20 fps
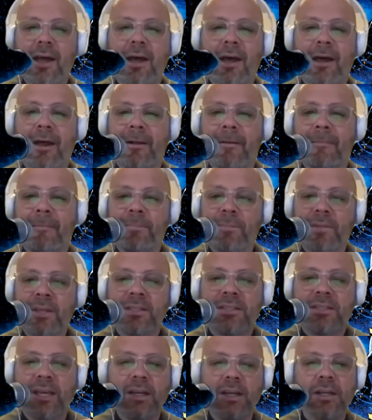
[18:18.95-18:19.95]

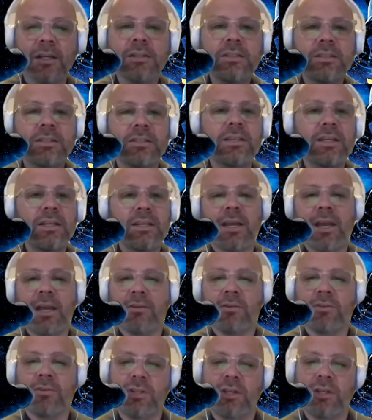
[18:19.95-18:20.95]
It's that unseen
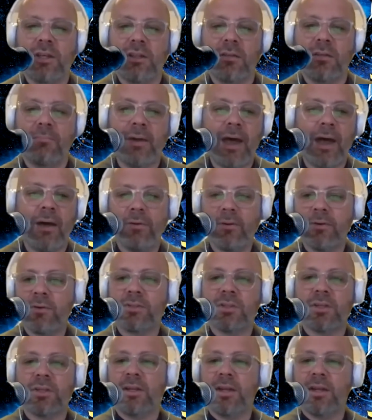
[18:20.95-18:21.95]
energy that
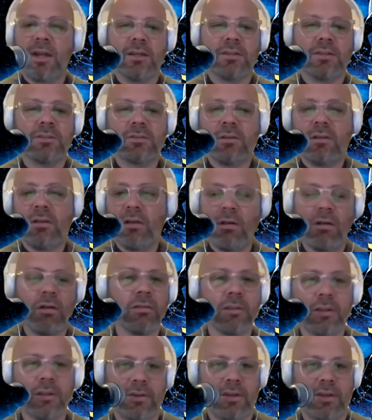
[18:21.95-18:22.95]
powers and connects
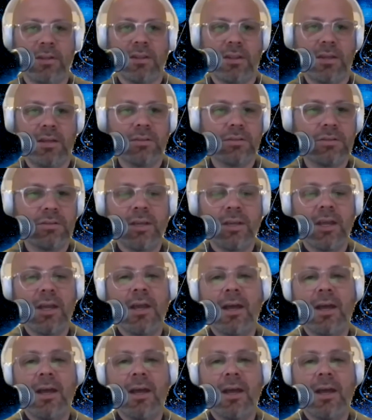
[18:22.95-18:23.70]
all living things.